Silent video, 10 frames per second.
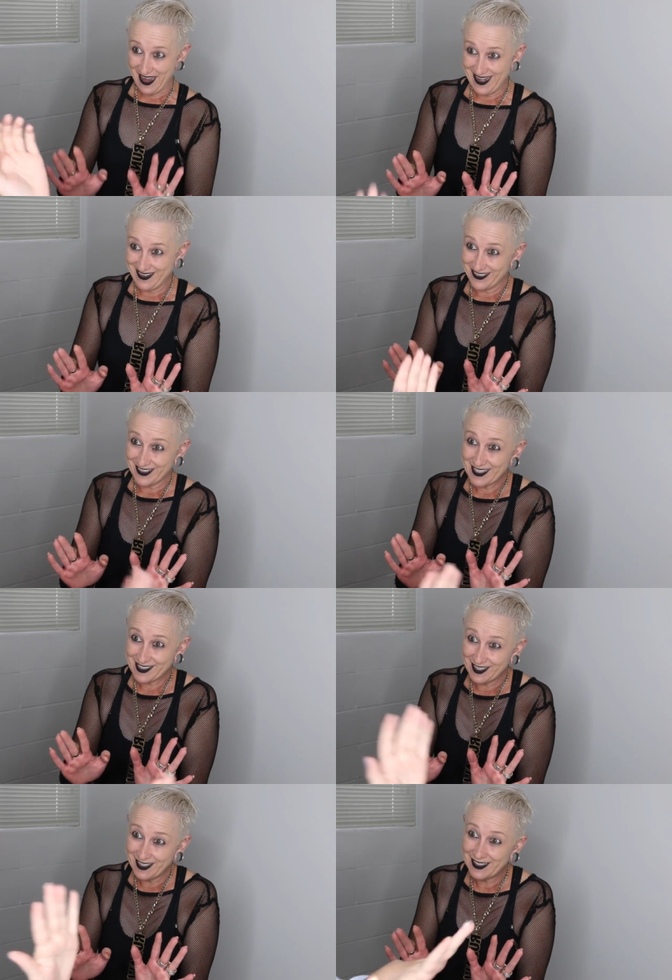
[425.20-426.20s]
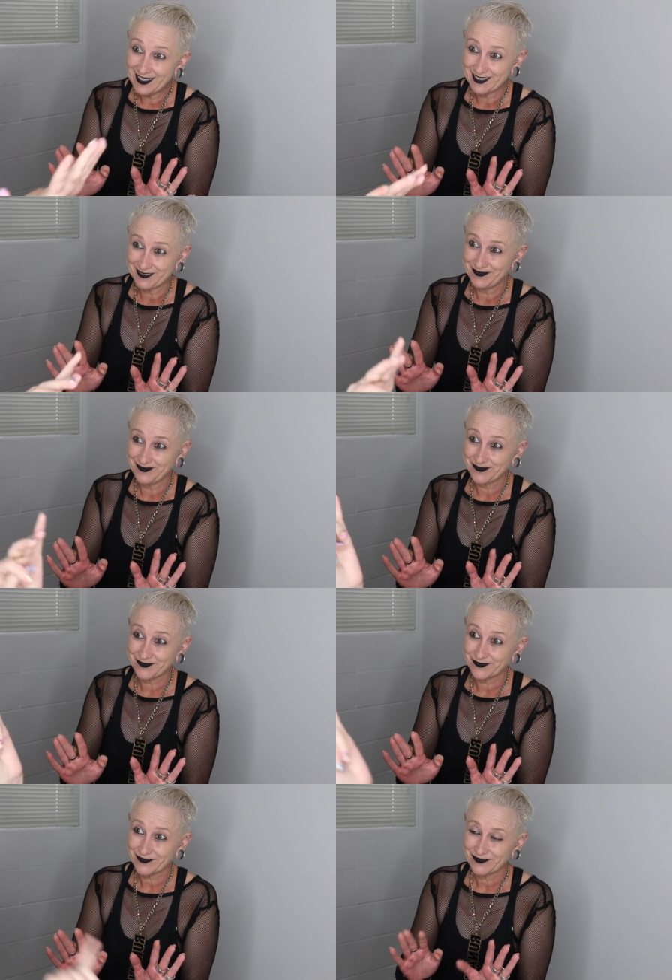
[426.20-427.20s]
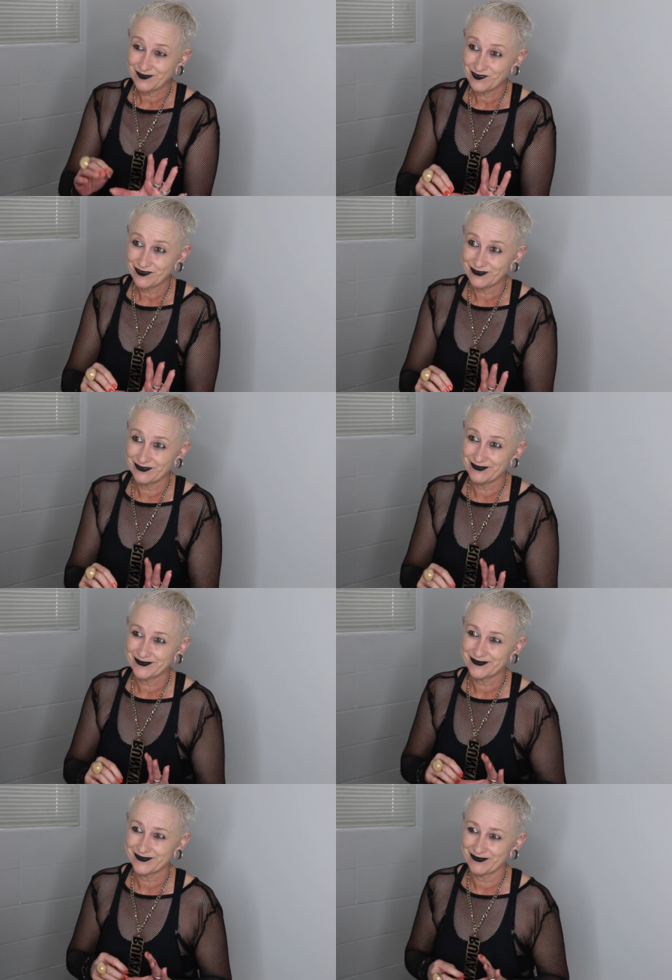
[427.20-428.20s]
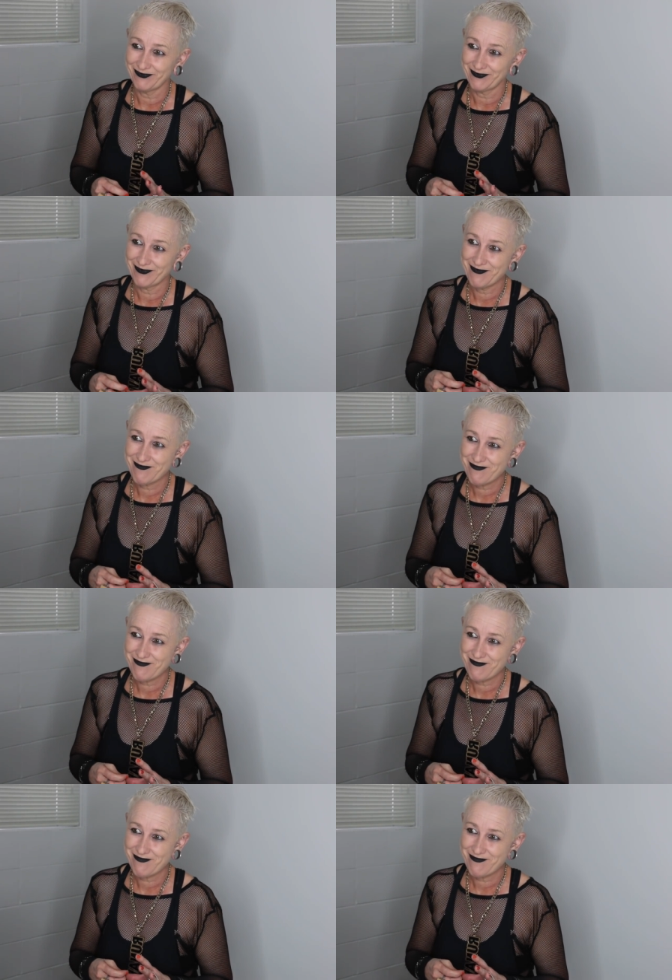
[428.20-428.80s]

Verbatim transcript: favorites. These are my favorites too, and I'm so gutted because